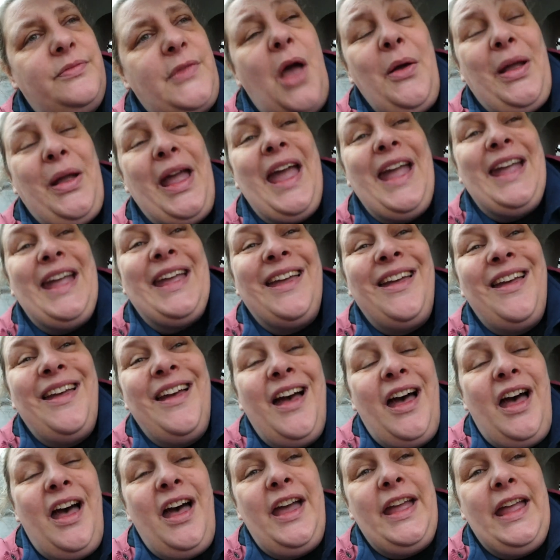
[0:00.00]
Okay,
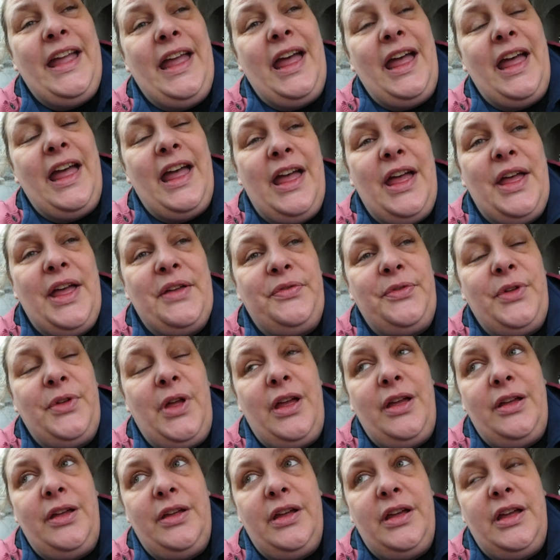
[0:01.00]
I have
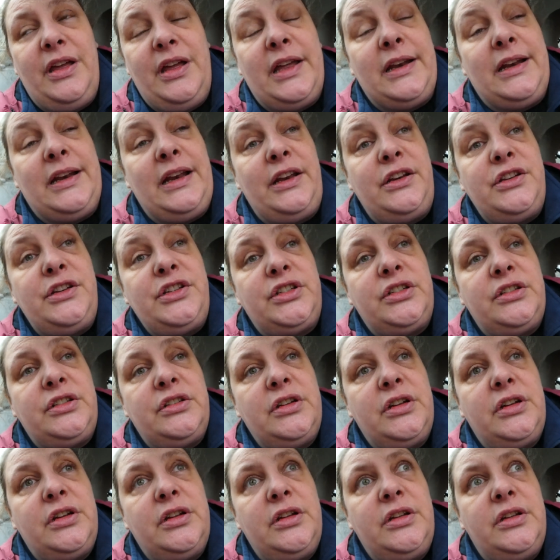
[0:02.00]
had lunch,
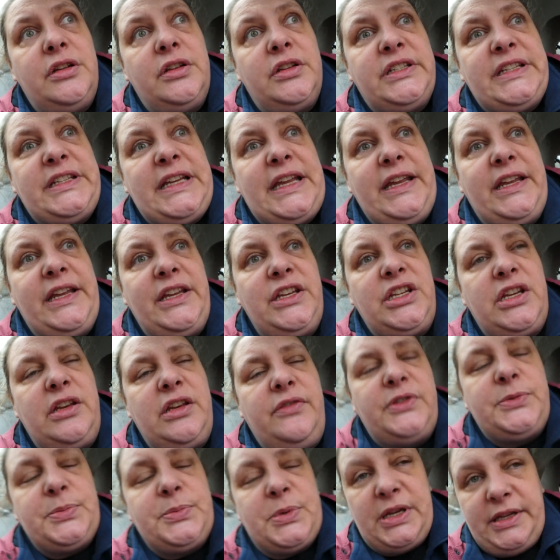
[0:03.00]
taken
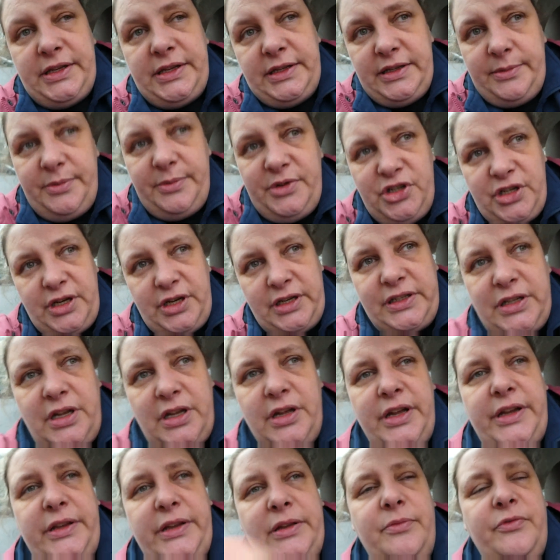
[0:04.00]
Jennifer's presents up the shed to
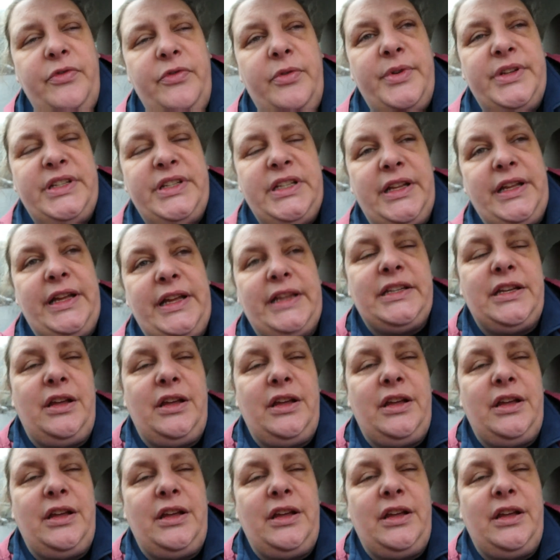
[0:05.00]
hide them from her until I get